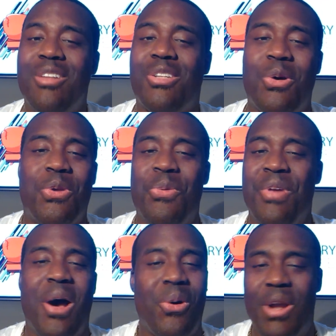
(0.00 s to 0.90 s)
So you
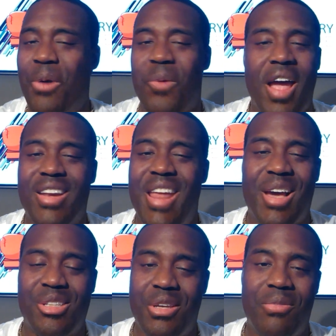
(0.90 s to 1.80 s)
know they're writing
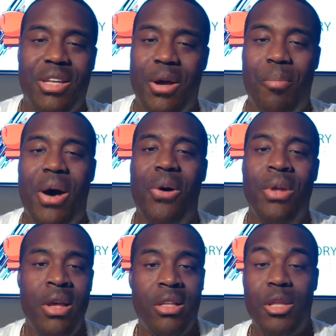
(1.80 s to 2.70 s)
negatively
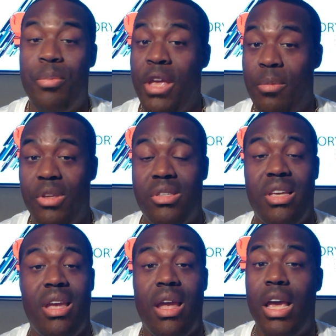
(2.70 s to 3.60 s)
about the P B
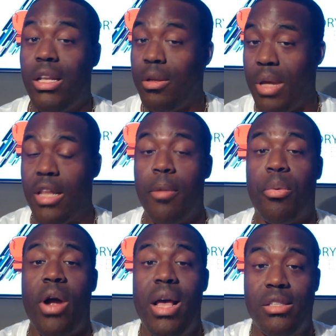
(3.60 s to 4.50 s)
C and the, and the
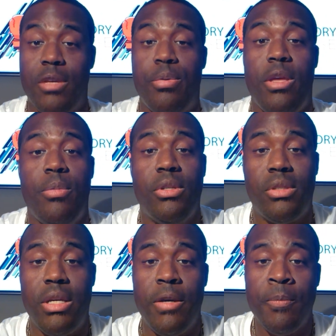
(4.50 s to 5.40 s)
brass at P B
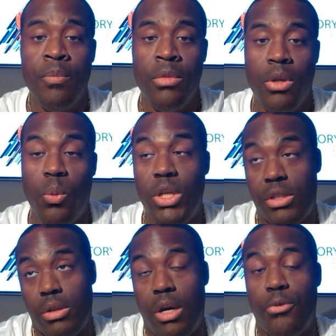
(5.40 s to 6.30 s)
C,
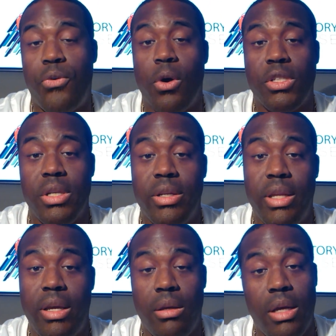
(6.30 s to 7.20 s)
which
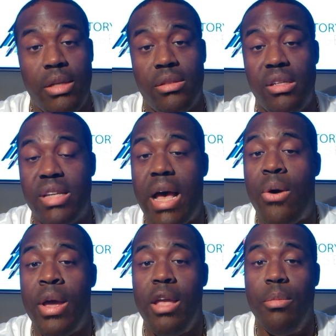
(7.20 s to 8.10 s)
unfortunately is, is
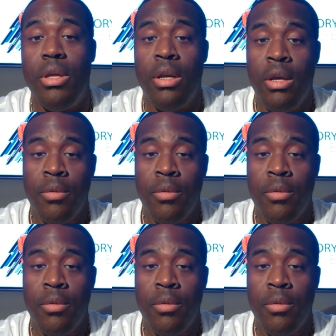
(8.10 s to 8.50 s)
Al Haymon.